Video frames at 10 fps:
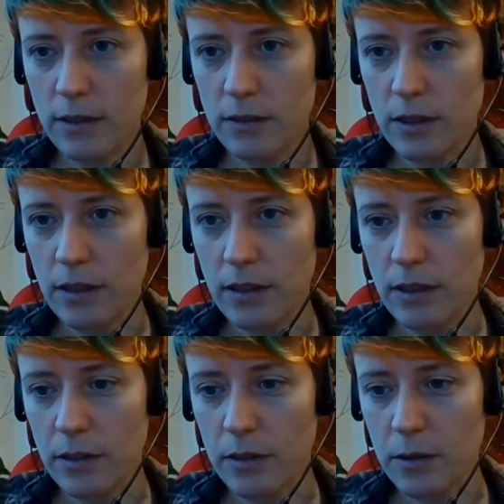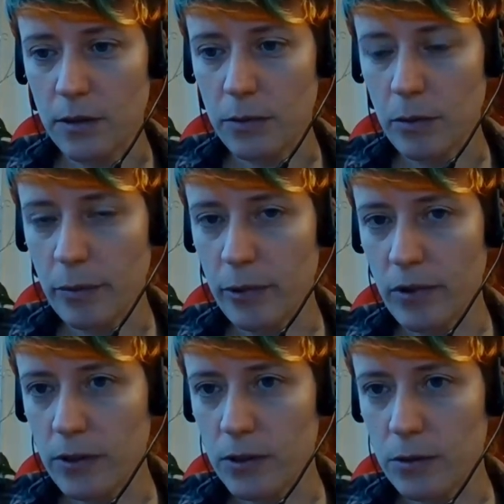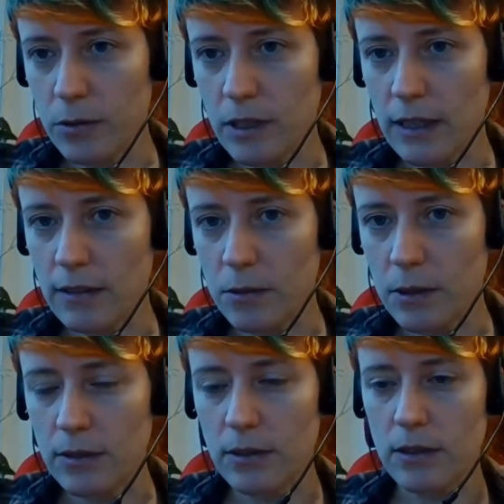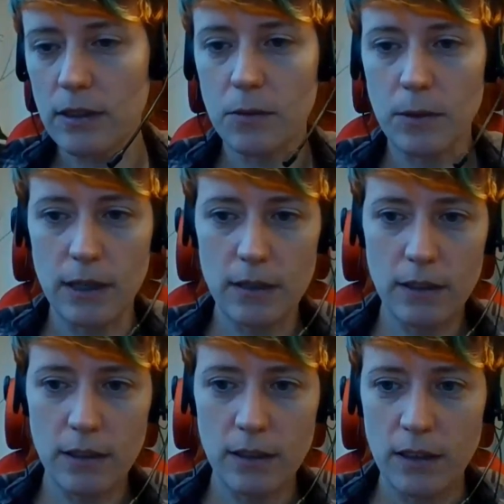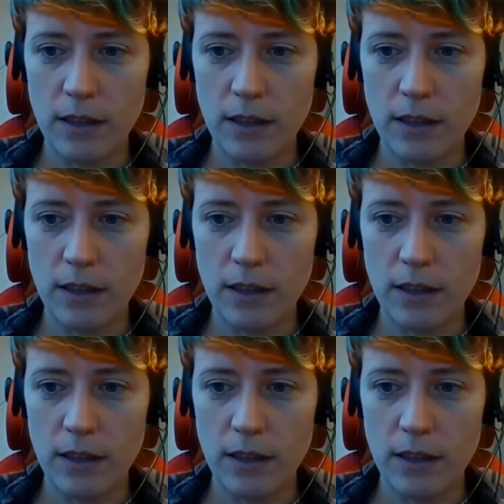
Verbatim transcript: as, uh, because we will move on to the next question in a while.